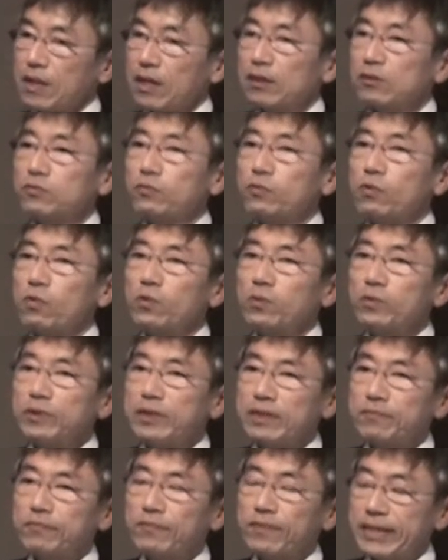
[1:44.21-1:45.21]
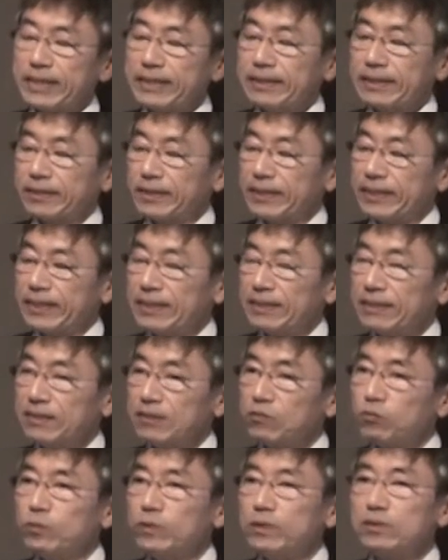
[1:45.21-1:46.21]
and for refinery,
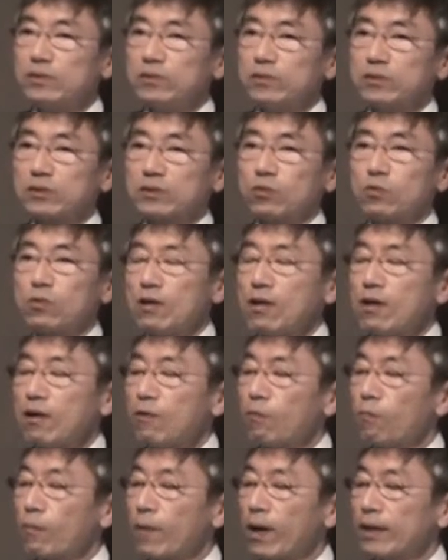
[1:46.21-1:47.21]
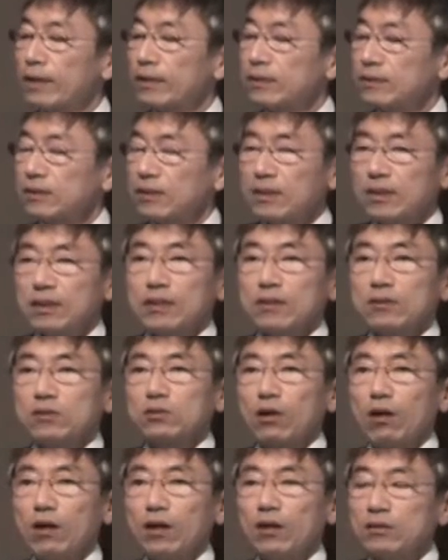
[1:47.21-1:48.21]
we used one
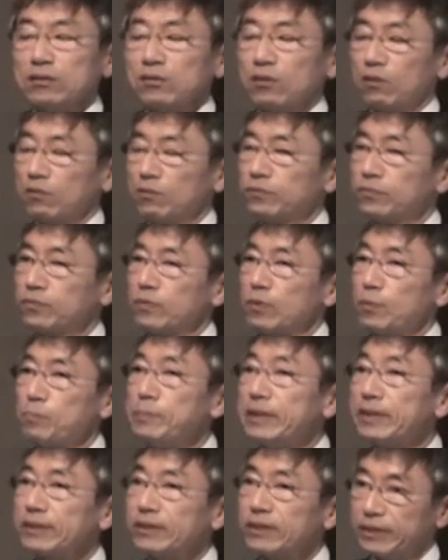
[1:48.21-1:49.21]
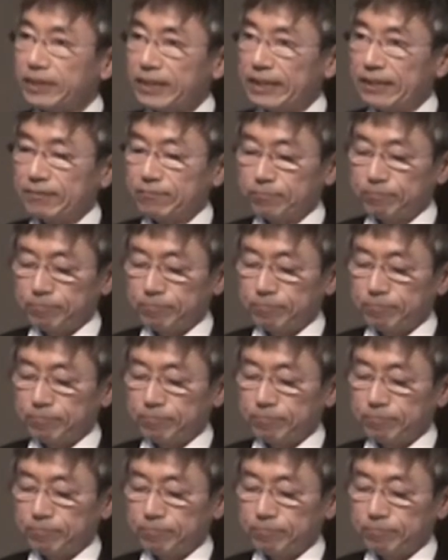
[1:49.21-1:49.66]
ton of mercury.